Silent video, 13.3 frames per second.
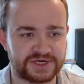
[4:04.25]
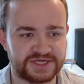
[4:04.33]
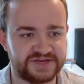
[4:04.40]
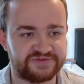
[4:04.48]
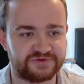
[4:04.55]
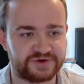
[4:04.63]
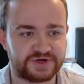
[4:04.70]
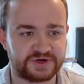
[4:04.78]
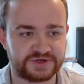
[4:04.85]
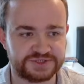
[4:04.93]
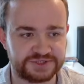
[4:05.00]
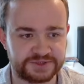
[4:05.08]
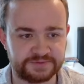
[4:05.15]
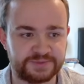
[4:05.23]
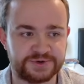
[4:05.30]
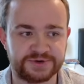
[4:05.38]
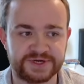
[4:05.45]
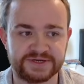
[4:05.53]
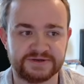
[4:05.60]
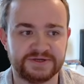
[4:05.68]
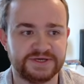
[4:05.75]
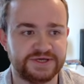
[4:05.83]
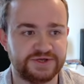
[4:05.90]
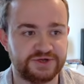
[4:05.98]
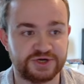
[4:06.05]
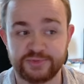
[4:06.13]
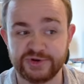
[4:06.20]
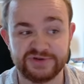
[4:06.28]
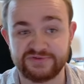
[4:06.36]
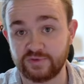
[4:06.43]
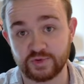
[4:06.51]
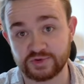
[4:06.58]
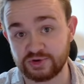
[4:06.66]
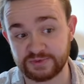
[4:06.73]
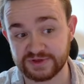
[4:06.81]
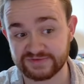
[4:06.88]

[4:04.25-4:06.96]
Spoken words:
of different cards you can put in. You could put in a 4th copy of